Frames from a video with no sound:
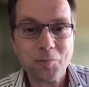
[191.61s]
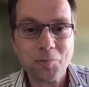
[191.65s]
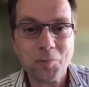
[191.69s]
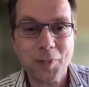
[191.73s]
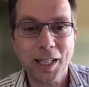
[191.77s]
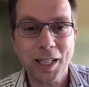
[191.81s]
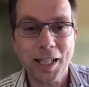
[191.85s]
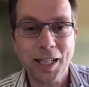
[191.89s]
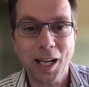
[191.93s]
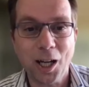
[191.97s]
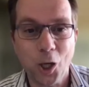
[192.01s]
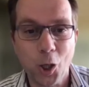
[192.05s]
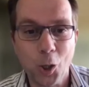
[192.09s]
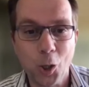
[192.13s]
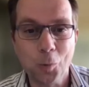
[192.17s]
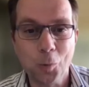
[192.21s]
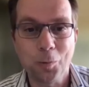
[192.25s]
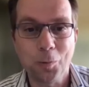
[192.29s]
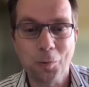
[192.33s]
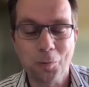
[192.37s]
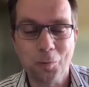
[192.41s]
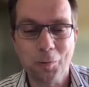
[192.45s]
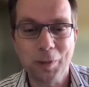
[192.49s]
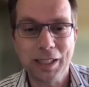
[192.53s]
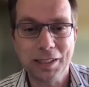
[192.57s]
And I hope
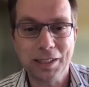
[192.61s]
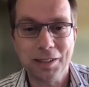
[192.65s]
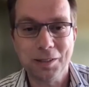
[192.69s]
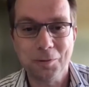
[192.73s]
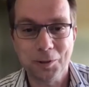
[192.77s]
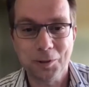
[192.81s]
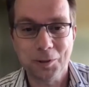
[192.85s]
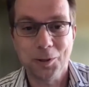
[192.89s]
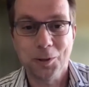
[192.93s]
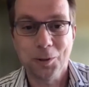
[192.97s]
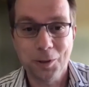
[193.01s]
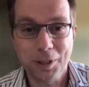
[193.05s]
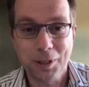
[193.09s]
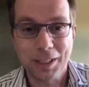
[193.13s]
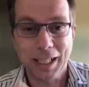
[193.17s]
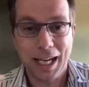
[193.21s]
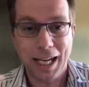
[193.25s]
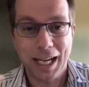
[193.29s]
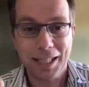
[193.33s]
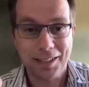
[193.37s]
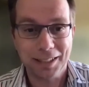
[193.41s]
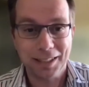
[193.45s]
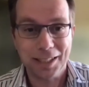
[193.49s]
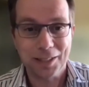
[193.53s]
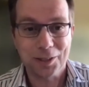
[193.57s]
we, you
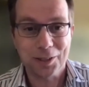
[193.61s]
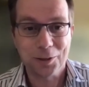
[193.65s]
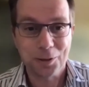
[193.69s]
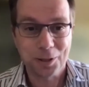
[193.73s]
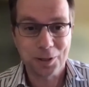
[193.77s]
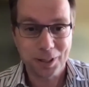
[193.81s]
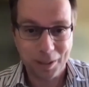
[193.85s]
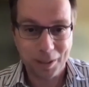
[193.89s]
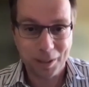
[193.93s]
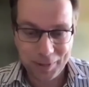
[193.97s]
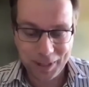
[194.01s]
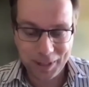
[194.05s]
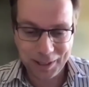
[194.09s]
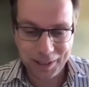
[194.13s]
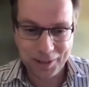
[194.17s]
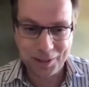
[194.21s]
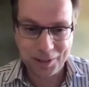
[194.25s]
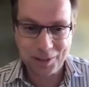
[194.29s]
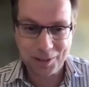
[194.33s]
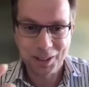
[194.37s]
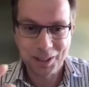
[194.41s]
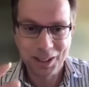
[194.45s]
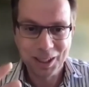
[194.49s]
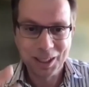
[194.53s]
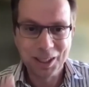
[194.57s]
guys can do something
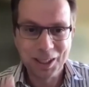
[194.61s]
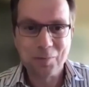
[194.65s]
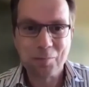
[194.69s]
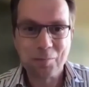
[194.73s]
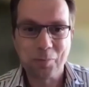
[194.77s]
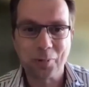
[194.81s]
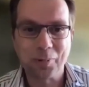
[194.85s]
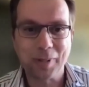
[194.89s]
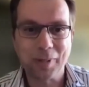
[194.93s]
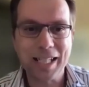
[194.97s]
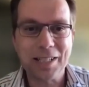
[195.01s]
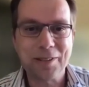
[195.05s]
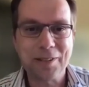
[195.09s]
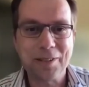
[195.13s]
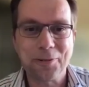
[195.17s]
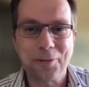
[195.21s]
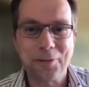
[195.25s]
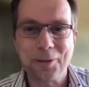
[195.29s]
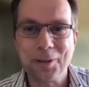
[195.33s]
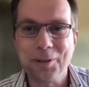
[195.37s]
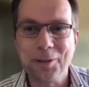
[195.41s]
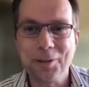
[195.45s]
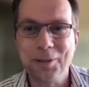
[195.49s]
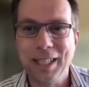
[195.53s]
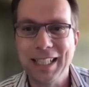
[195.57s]
to break
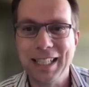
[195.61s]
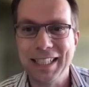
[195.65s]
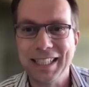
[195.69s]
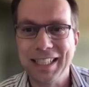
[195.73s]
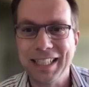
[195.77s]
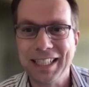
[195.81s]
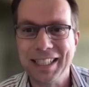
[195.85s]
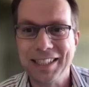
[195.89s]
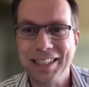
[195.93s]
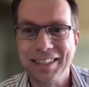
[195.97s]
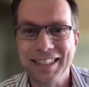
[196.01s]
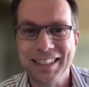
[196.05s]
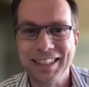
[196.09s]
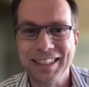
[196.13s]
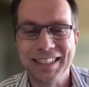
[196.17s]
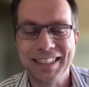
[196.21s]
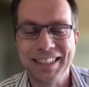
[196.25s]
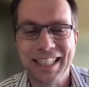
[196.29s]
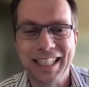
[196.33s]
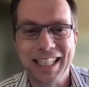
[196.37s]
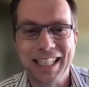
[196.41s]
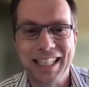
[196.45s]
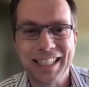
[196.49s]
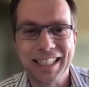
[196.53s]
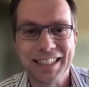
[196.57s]
through that here in the
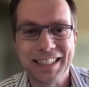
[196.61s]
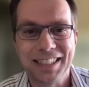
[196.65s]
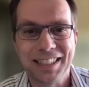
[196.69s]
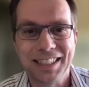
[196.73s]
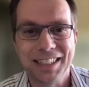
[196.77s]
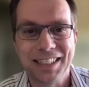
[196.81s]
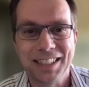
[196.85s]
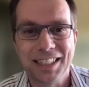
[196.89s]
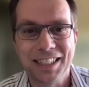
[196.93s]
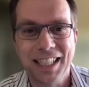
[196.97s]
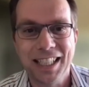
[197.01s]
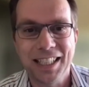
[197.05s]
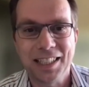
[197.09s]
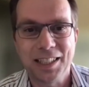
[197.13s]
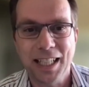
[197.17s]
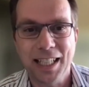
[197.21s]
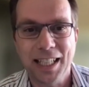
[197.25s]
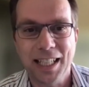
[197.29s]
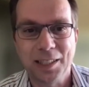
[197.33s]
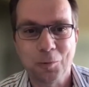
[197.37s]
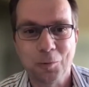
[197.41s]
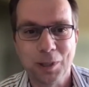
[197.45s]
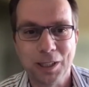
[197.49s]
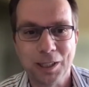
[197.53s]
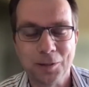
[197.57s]
Netherlands uh, as,
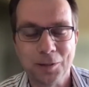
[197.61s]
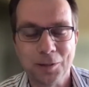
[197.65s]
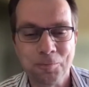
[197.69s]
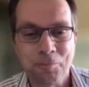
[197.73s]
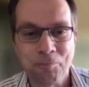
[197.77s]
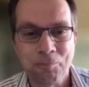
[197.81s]
as well.